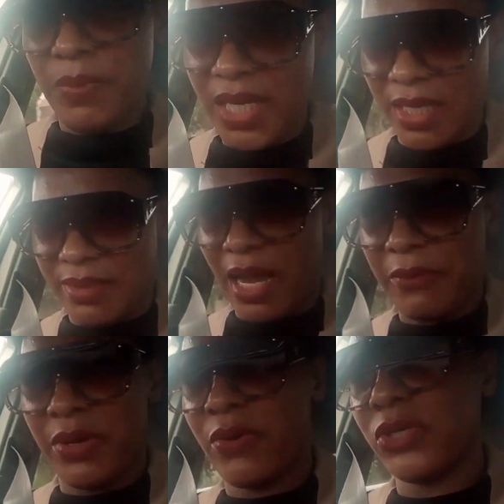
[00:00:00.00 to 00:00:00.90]
me in the
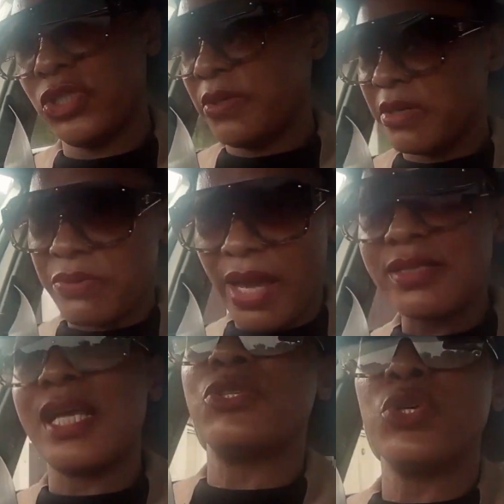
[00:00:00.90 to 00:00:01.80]
agricultural
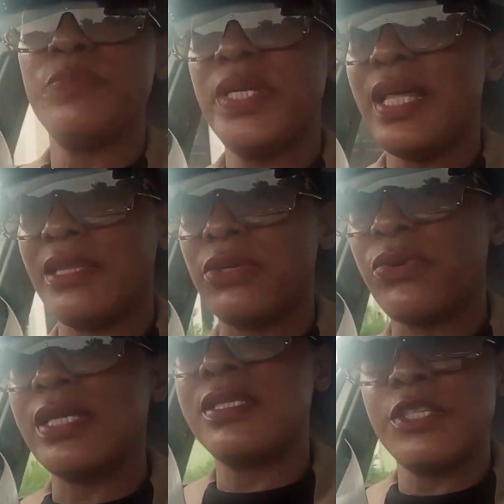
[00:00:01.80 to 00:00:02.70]
grants and told me that the
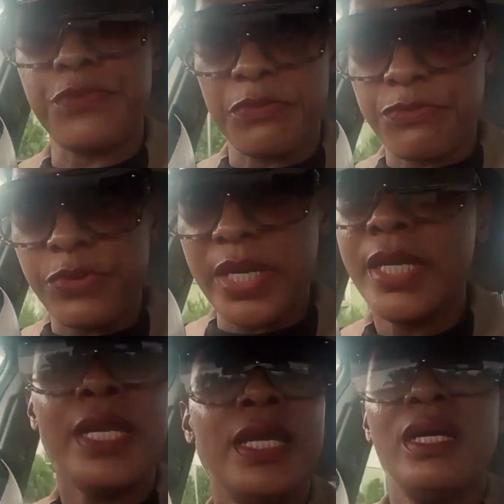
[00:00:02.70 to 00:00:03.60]
grant is for free,
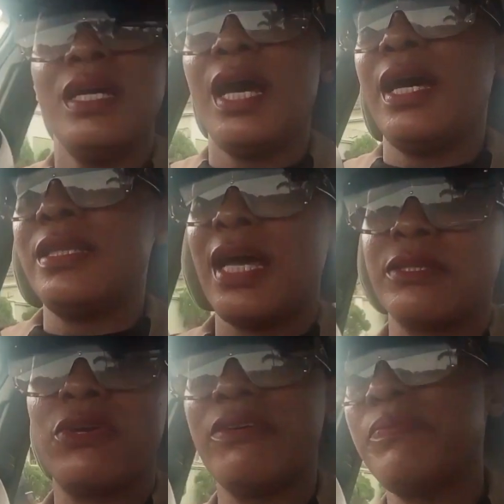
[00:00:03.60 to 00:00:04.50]

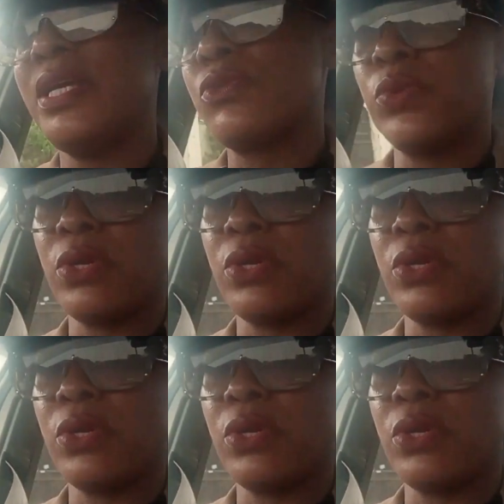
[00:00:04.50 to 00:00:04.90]
that government will